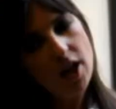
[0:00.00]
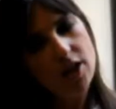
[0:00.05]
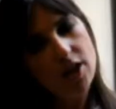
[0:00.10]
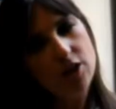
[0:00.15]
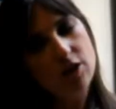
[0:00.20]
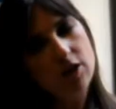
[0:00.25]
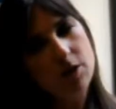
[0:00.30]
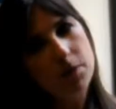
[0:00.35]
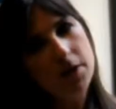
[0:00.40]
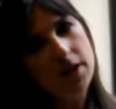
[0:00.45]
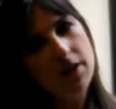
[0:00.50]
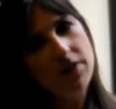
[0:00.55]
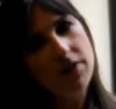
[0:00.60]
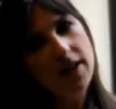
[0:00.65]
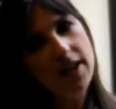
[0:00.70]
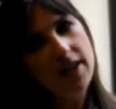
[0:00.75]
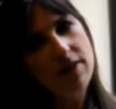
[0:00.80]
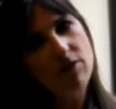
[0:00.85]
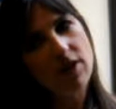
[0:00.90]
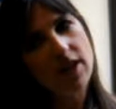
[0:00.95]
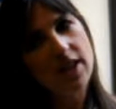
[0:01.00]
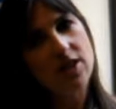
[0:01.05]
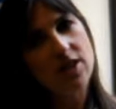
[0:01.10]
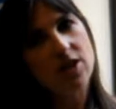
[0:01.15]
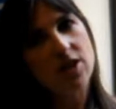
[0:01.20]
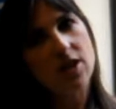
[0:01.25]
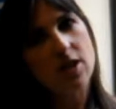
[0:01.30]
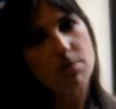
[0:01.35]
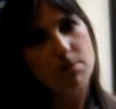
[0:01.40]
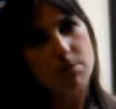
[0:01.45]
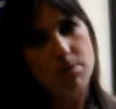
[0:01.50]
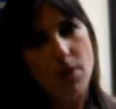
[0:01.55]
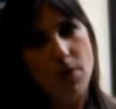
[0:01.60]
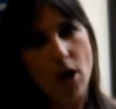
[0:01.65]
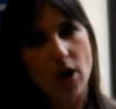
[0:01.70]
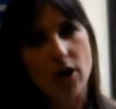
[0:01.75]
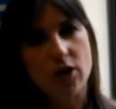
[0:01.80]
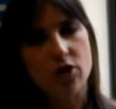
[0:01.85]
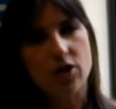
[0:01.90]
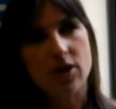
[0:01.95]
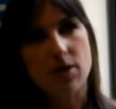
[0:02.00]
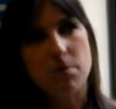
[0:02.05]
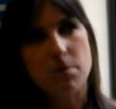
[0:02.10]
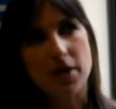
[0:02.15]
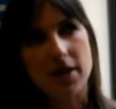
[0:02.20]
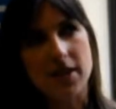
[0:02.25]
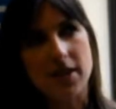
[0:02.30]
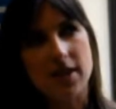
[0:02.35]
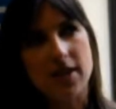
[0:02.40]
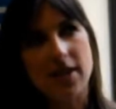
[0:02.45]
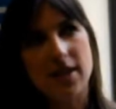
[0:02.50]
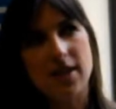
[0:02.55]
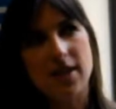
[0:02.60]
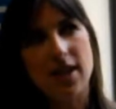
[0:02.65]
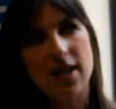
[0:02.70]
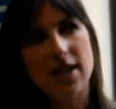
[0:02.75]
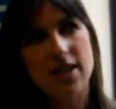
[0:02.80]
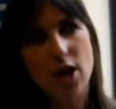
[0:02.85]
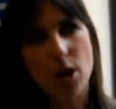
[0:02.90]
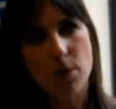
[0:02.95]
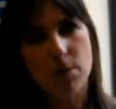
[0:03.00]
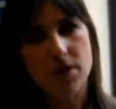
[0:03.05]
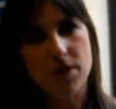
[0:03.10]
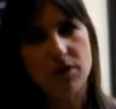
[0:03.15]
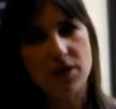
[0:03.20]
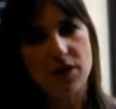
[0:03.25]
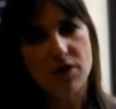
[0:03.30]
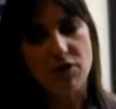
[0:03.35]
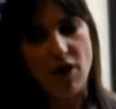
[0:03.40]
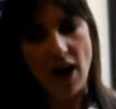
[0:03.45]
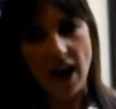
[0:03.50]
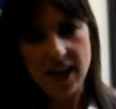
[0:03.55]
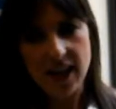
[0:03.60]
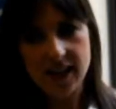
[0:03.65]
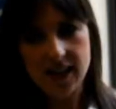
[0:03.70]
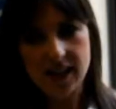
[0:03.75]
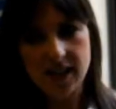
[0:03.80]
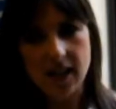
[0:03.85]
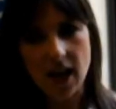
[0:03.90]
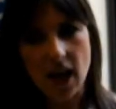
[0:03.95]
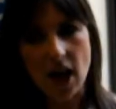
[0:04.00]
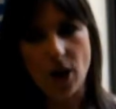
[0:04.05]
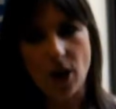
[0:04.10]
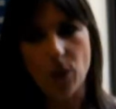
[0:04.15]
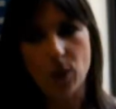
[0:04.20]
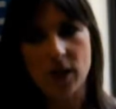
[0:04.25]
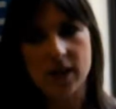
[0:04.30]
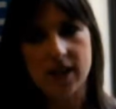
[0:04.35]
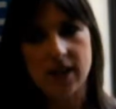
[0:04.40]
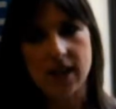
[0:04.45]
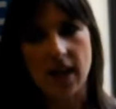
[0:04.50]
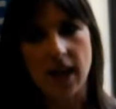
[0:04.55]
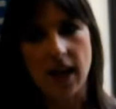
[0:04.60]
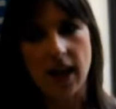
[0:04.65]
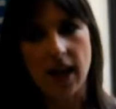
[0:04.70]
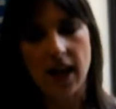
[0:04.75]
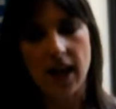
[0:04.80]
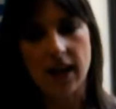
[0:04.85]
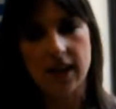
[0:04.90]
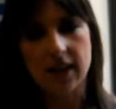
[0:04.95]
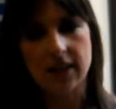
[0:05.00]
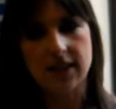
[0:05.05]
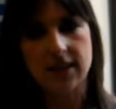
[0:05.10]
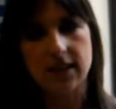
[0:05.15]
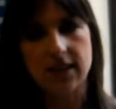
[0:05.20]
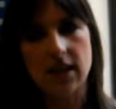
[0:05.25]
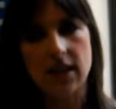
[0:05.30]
So specifically in relation to marketers and businesses, in terms of advice, I would say is